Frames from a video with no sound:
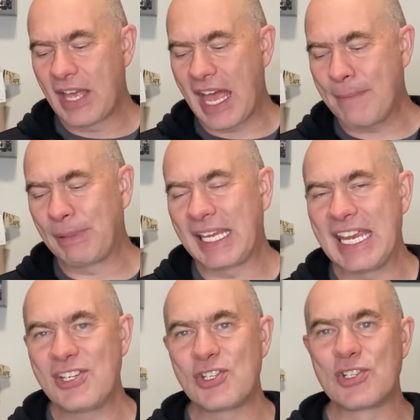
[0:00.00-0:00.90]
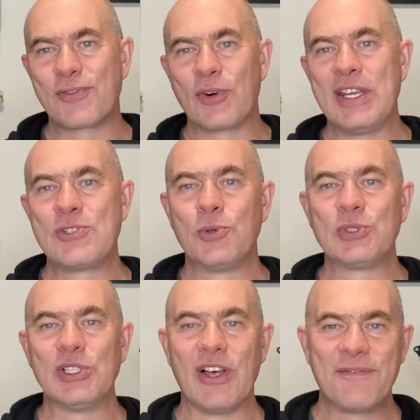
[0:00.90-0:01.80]
applications for a
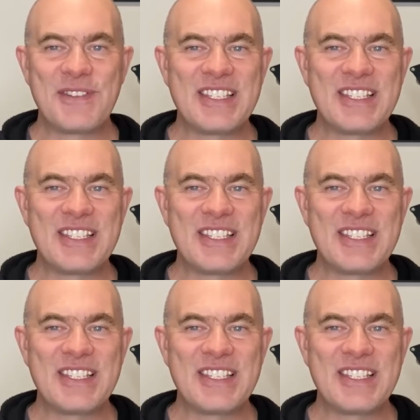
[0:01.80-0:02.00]
total of